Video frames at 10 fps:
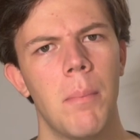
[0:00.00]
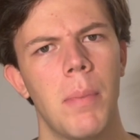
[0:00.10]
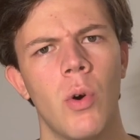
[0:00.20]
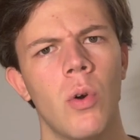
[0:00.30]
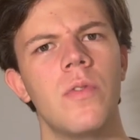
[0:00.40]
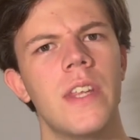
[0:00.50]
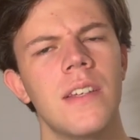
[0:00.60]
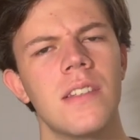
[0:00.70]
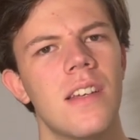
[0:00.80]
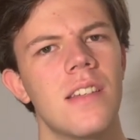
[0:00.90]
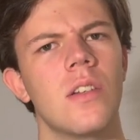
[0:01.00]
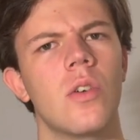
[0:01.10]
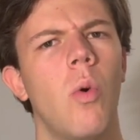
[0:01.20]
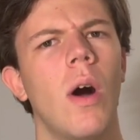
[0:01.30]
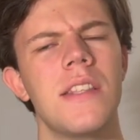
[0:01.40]
But all of this isn't
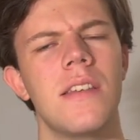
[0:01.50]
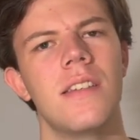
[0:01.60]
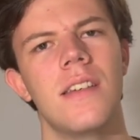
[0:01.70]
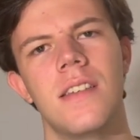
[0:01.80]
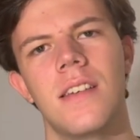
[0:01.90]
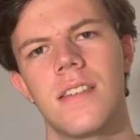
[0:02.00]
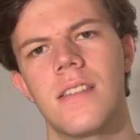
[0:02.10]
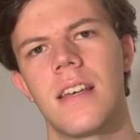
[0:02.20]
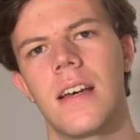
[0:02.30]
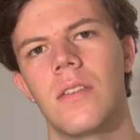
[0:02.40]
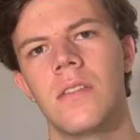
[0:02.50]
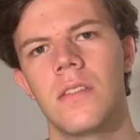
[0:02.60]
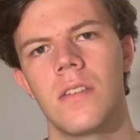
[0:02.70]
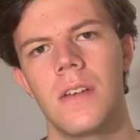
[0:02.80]
quite as easy as it sounds.